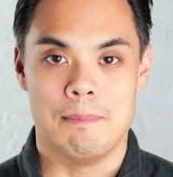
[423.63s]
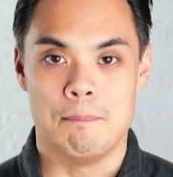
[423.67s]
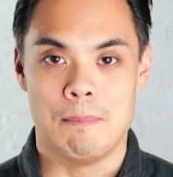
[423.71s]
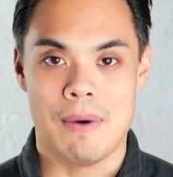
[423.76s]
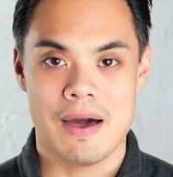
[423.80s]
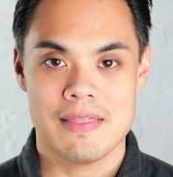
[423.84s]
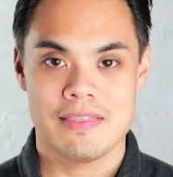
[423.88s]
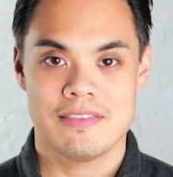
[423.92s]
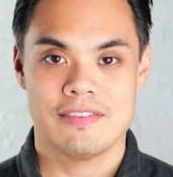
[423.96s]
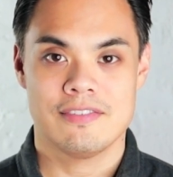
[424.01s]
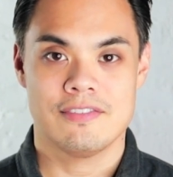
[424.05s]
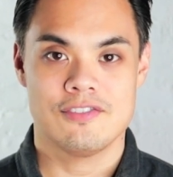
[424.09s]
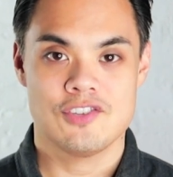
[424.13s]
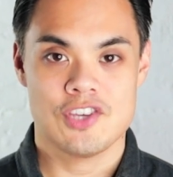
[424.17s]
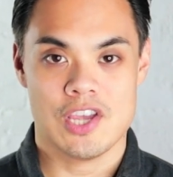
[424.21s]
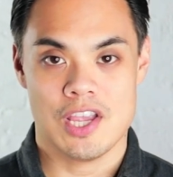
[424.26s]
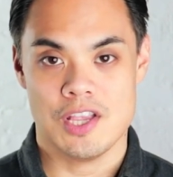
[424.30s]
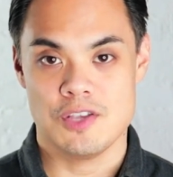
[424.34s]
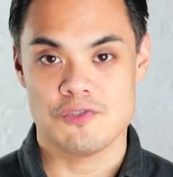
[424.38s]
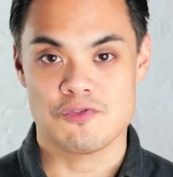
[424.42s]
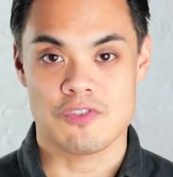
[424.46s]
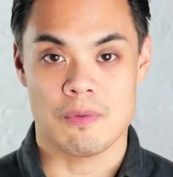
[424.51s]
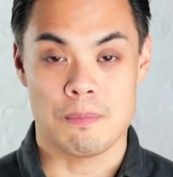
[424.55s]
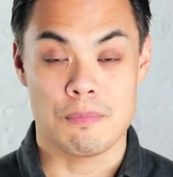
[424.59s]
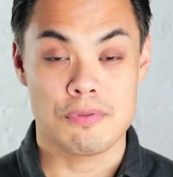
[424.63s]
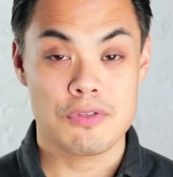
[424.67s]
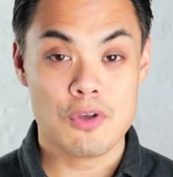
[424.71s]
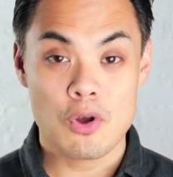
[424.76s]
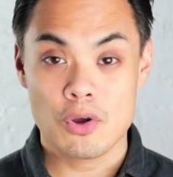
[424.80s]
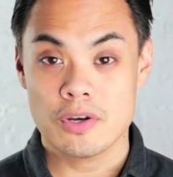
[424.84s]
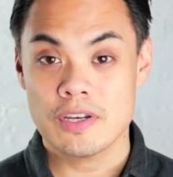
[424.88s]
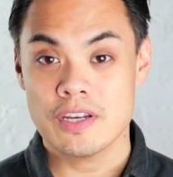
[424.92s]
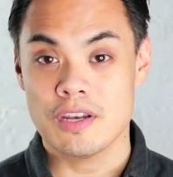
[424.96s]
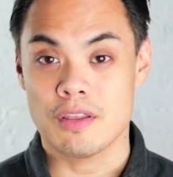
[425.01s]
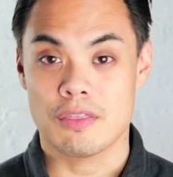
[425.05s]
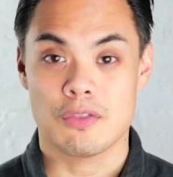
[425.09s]
months change from
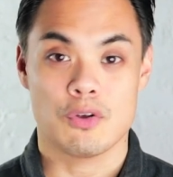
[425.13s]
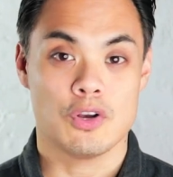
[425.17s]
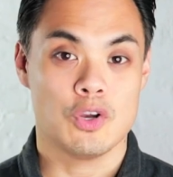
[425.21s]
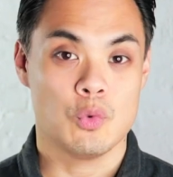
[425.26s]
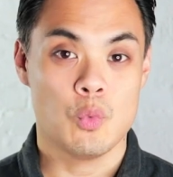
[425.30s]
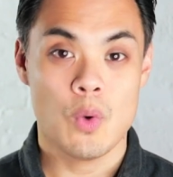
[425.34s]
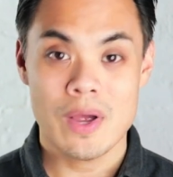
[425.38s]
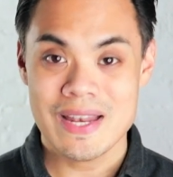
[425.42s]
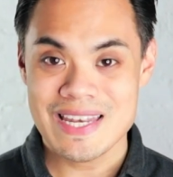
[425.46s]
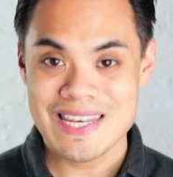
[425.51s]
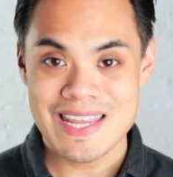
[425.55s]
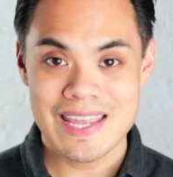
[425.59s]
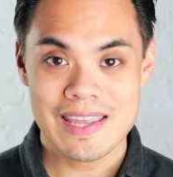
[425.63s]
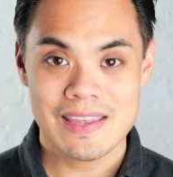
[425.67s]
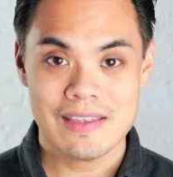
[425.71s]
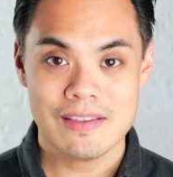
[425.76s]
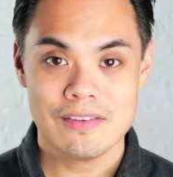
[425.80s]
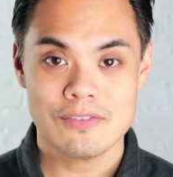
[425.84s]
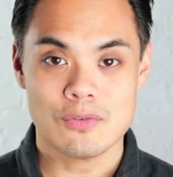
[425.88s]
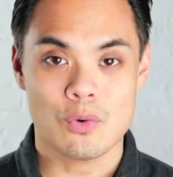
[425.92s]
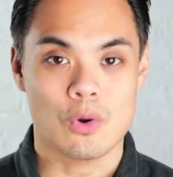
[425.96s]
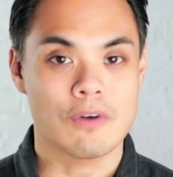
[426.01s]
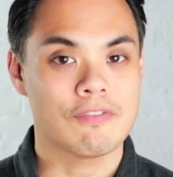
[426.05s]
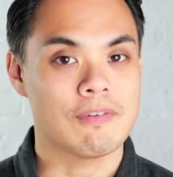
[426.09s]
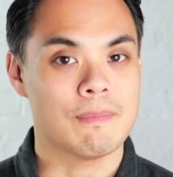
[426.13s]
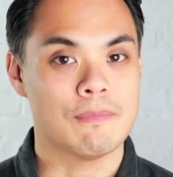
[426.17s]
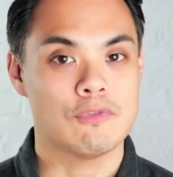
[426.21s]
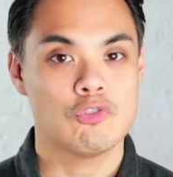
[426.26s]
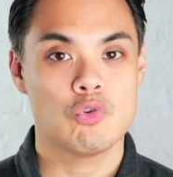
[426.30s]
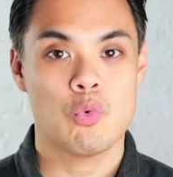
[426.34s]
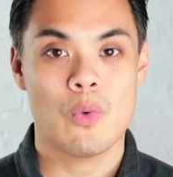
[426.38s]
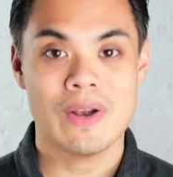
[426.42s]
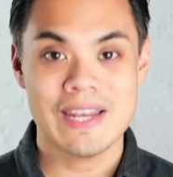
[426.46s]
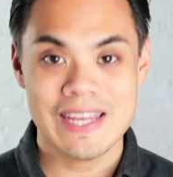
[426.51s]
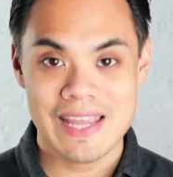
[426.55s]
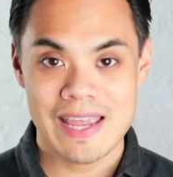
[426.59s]
30 to 31 days or from
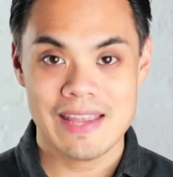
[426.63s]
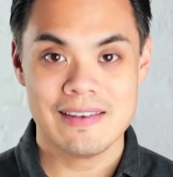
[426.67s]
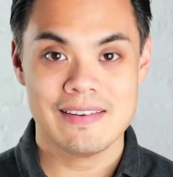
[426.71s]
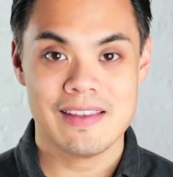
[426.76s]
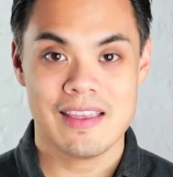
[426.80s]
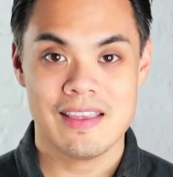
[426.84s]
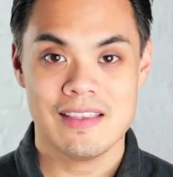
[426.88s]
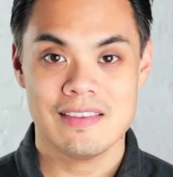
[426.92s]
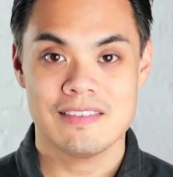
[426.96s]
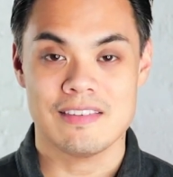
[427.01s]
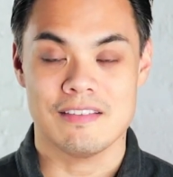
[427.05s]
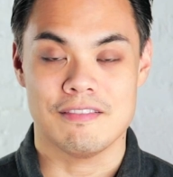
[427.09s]
28 days